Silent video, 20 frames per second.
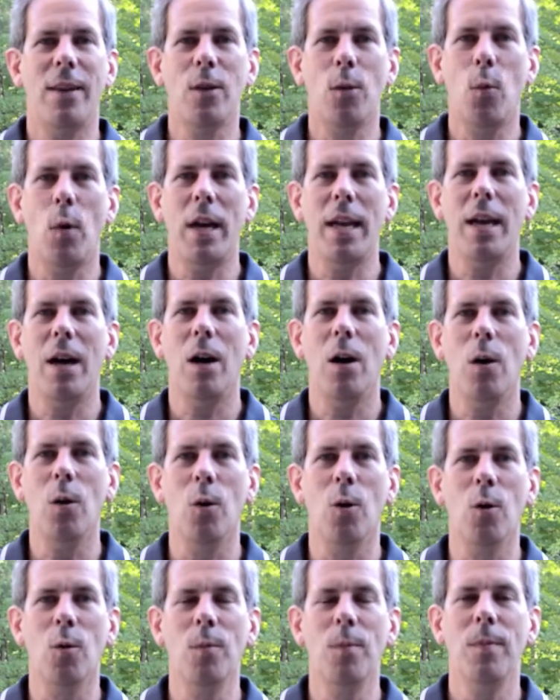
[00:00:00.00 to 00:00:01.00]
the way
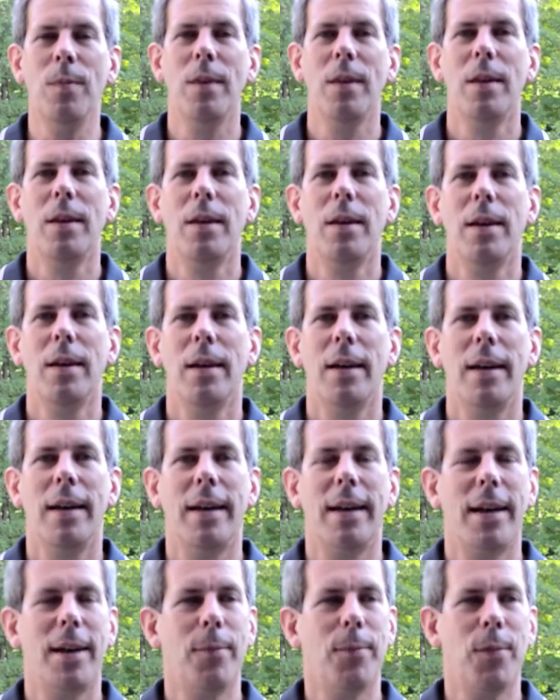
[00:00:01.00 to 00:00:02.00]
home,
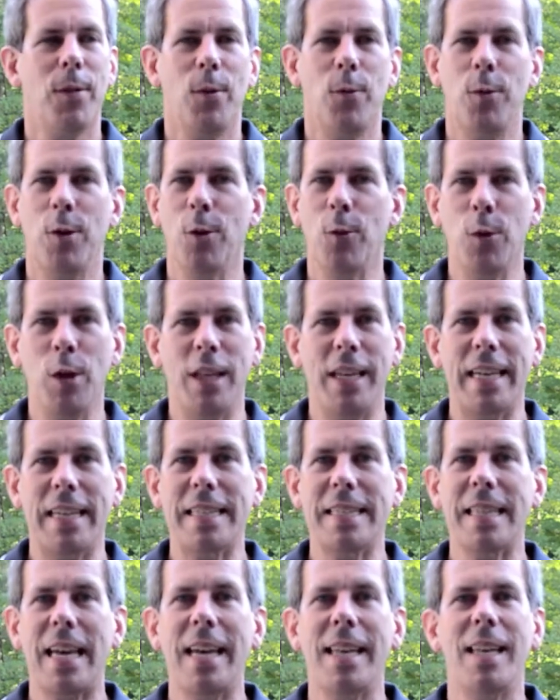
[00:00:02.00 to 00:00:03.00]
we were really
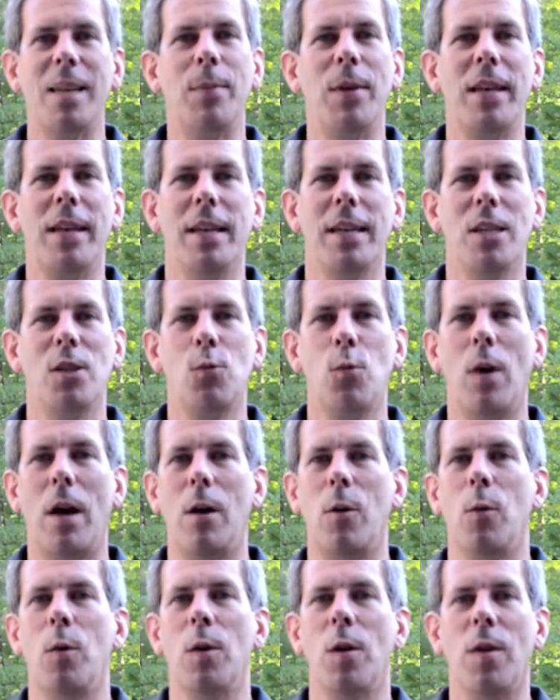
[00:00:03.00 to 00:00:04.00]
excited because
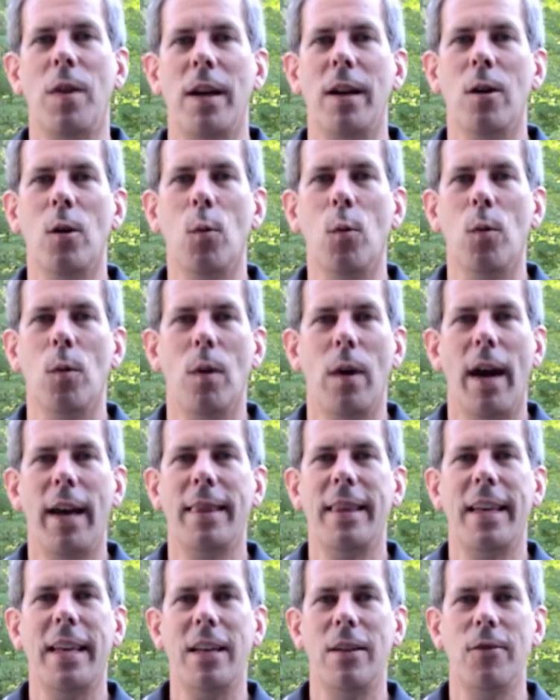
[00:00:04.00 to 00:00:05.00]
while we were there at
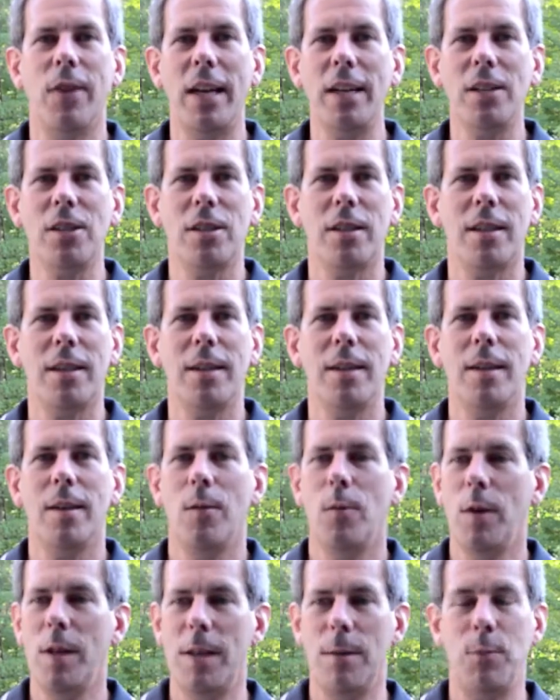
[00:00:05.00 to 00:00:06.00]
the convention,
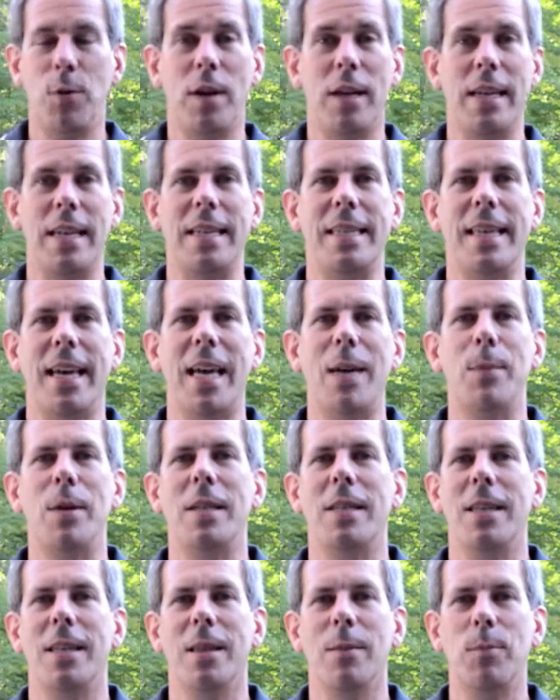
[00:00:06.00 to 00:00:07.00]
we didn't put any time
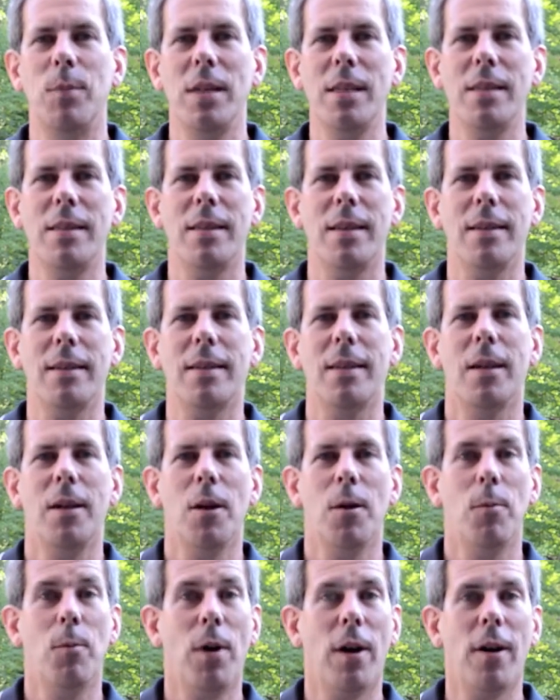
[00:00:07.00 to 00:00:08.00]
into the business,
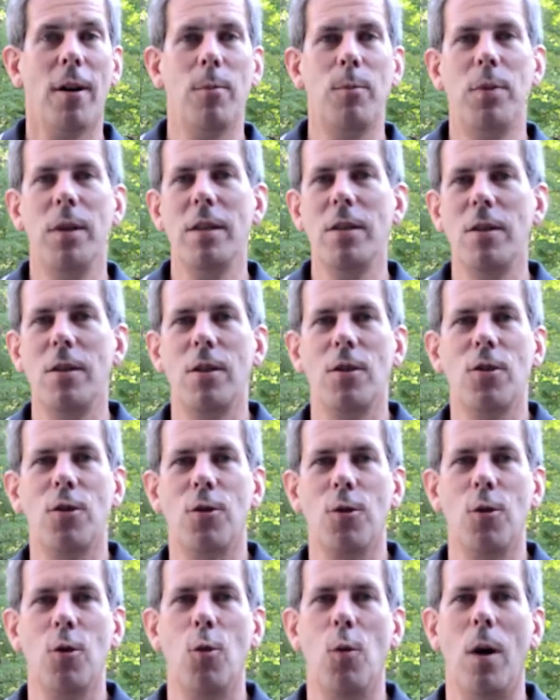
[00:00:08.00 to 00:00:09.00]
but our business
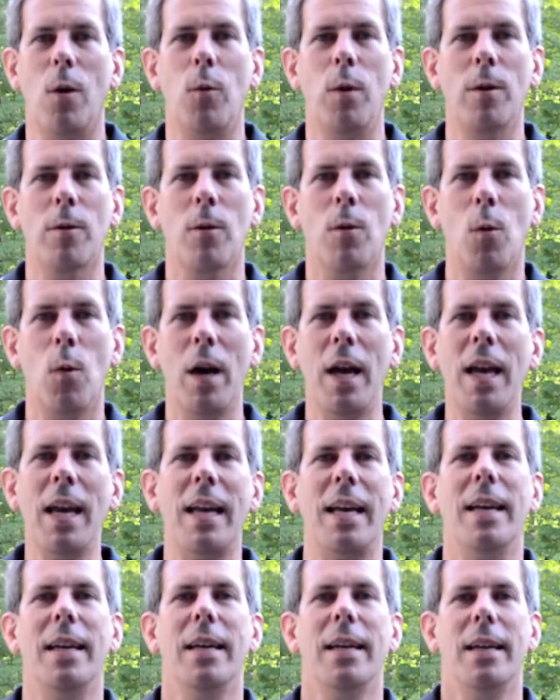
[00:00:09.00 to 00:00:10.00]
grew while we were
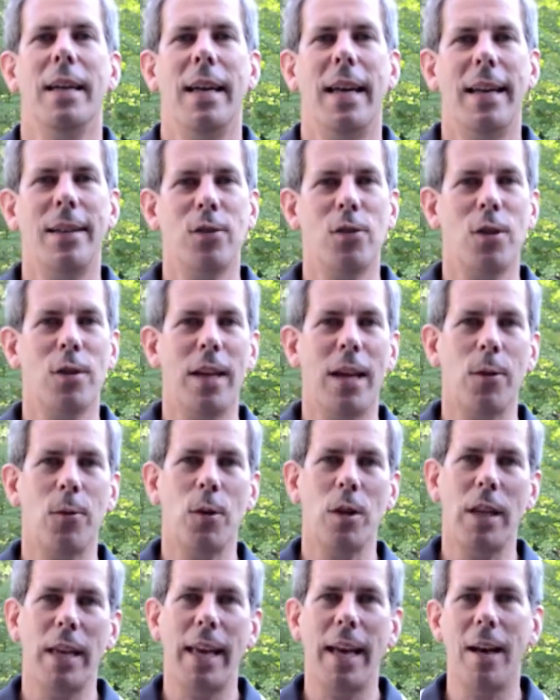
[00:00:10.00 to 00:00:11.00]
away. And so that
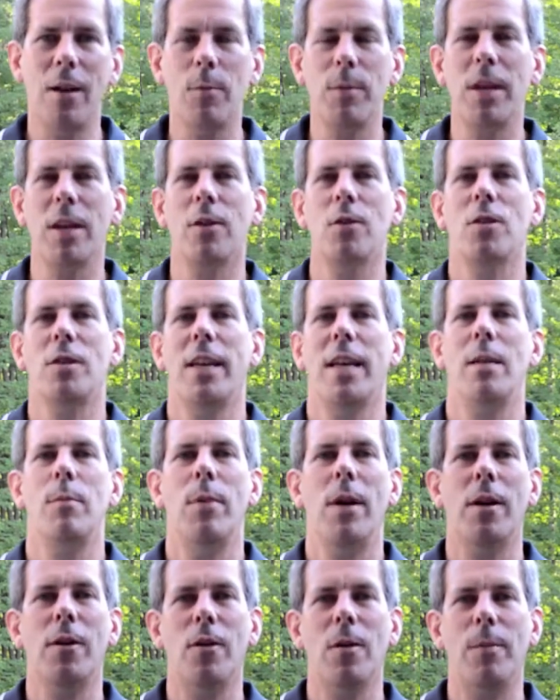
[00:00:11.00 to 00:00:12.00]
really helped me understand
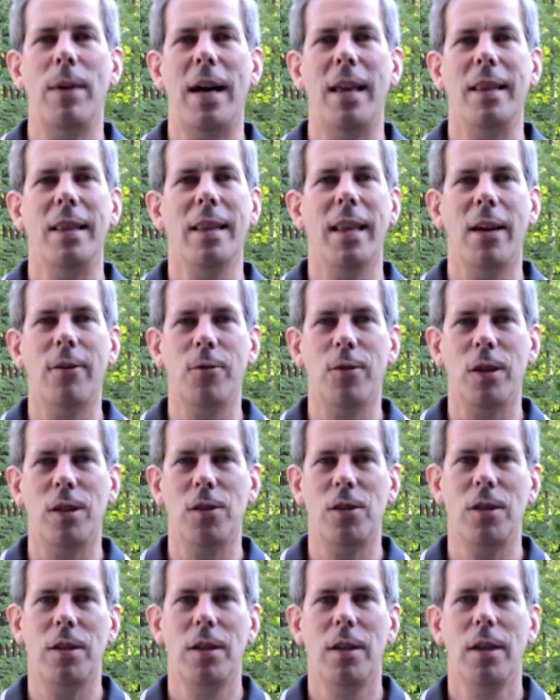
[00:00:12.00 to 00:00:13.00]
better about
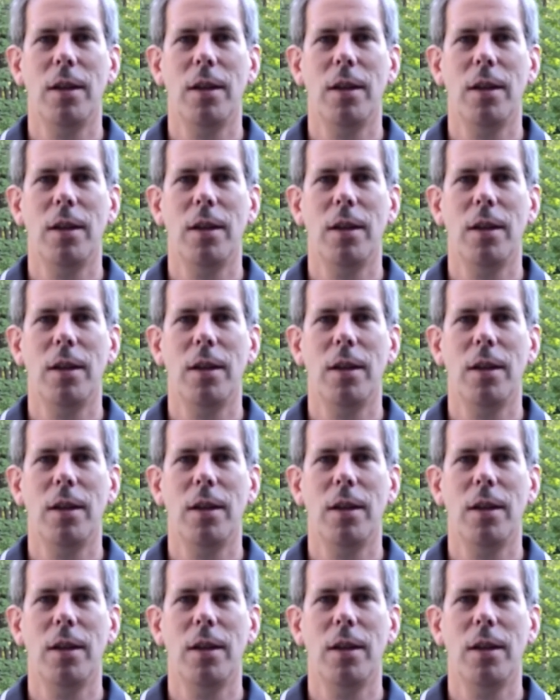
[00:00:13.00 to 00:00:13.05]
leverage.